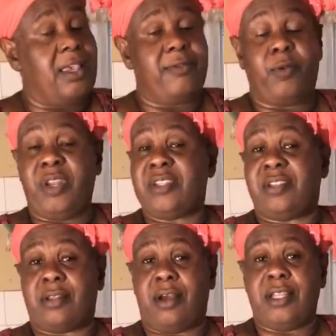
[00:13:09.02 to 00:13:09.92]
Even when it's
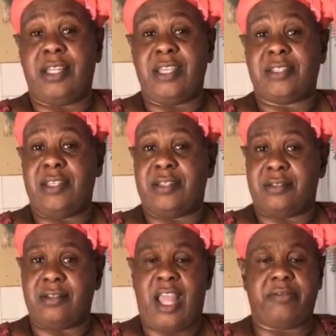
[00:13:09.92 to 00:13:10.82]
not holiday
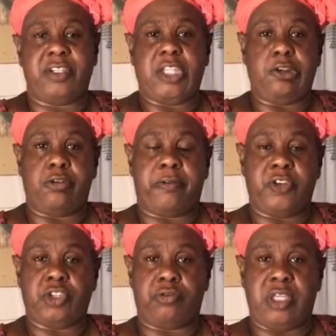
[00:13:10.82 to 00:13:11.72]
season, have it in your
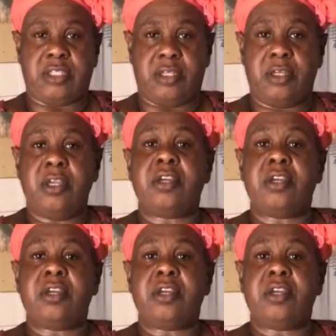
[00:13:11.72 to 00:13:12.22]
refrigerator.